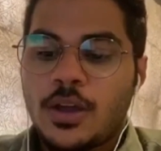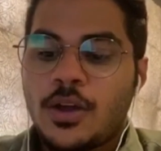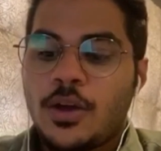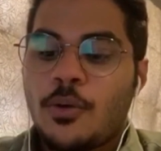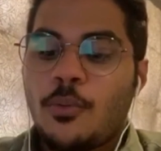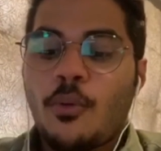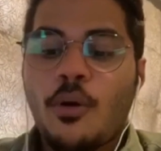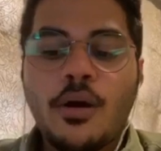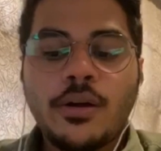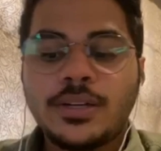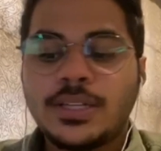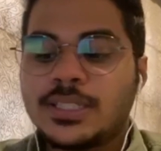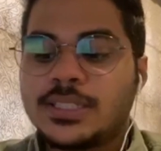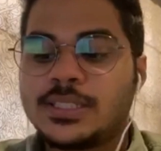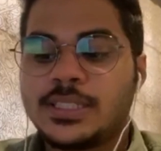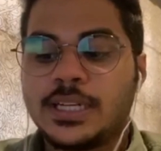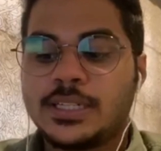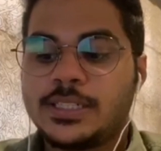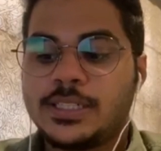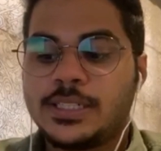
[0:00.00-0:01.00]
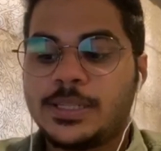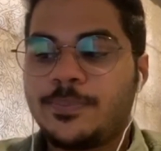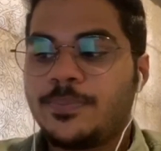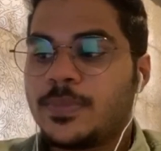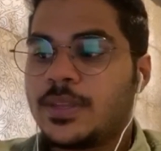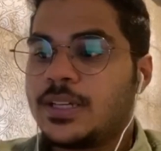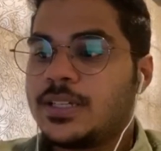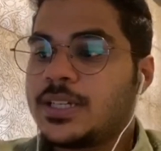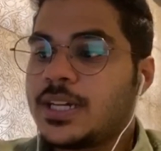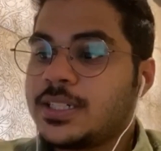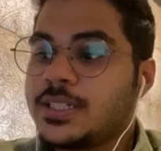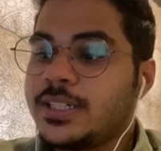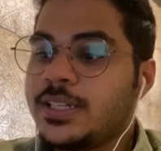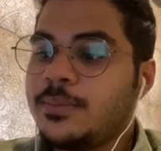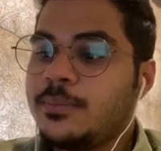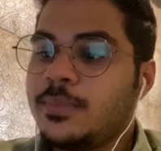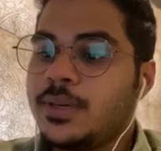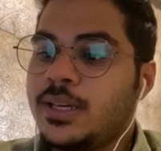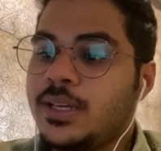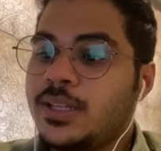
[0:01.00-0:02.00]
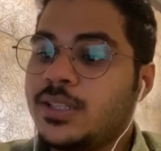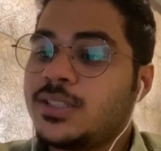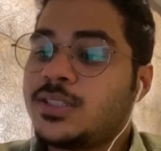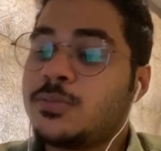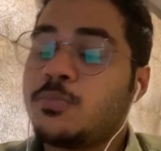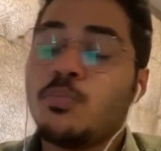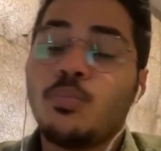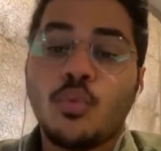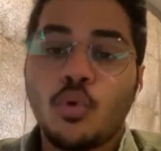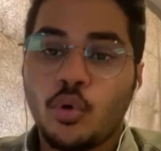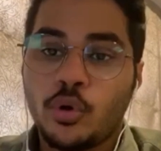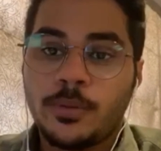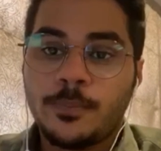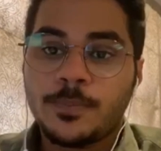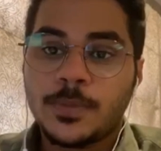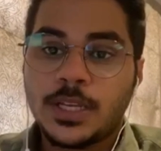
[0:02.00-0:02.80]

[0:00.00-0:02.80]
What is Shashi? Shashi means moon.